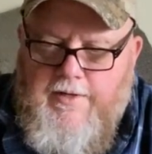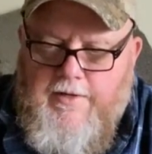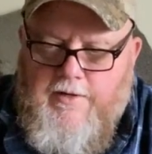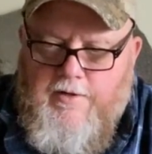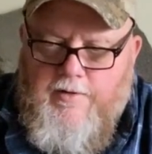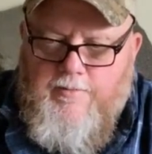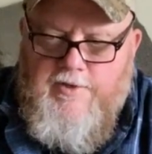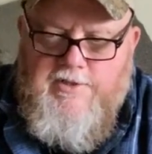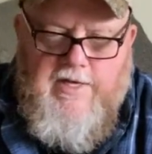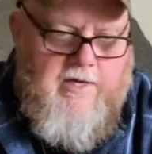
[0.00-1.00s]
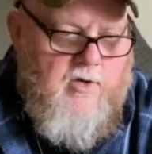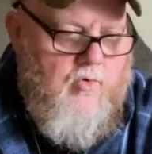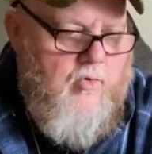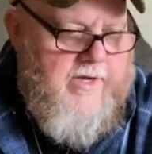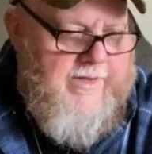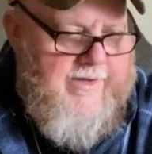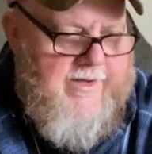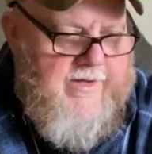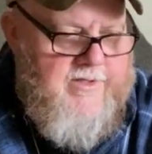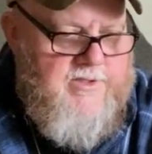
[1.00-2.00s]
It's not quite
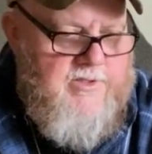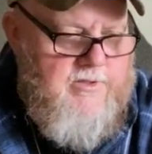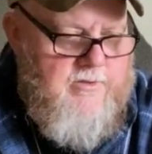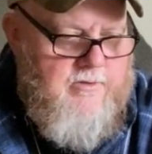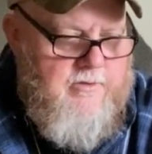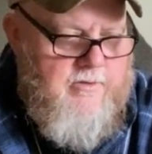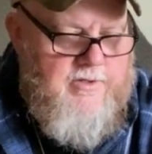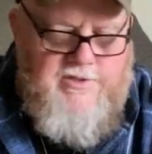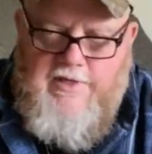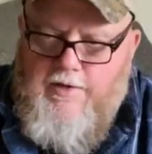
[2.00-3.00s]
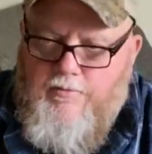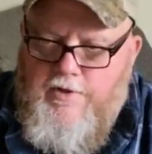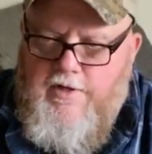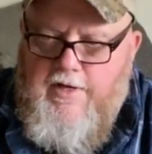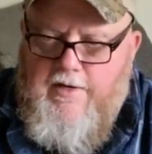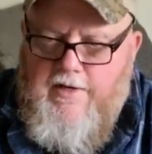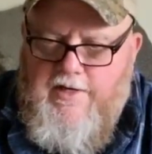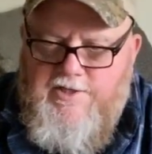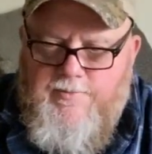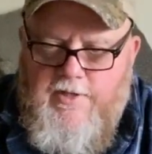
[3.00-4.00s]
as good as that one in that
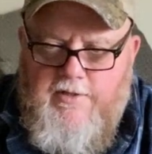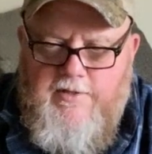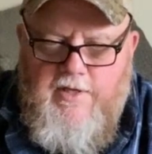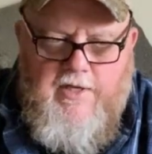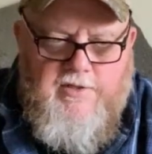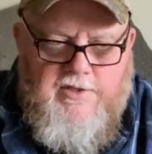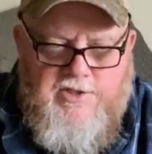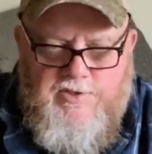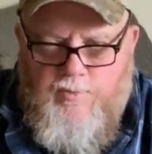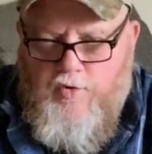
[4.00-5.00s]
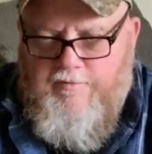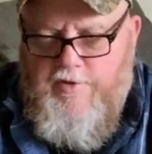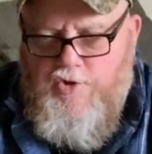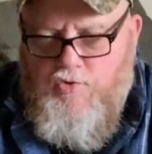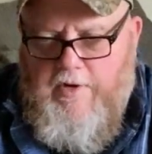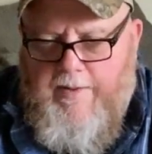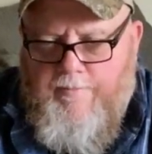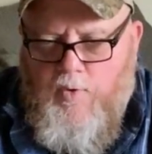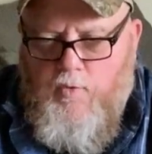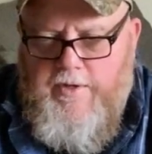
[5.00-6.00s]
aspect. This is more of a drop
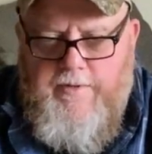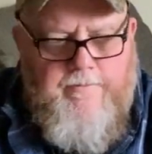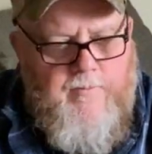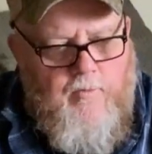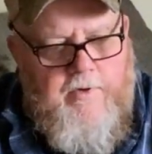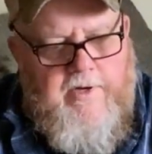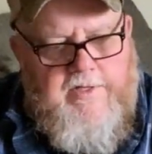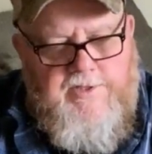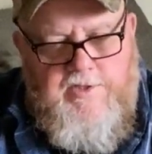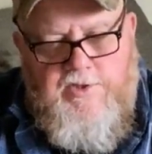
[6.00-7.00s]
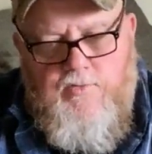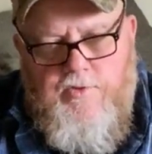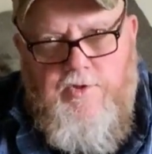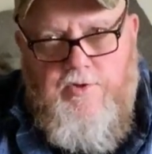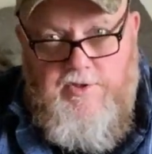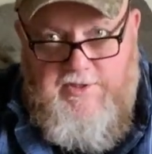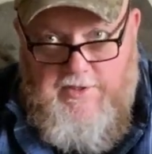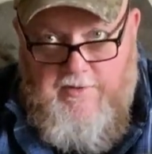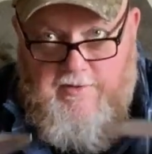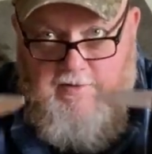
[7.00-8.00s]
point, whereas this one you could see
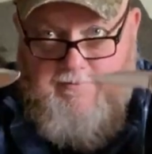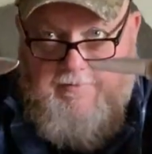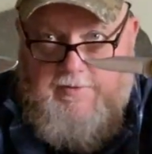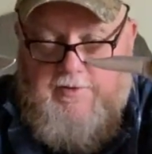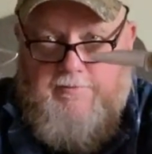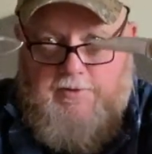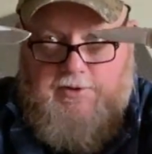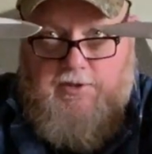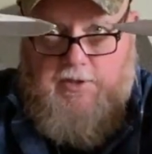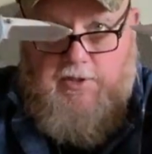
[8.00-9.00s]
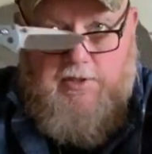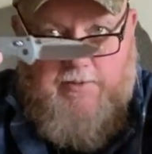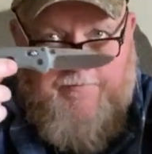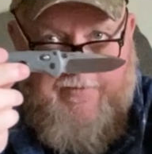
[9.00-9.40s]
the difference in the, I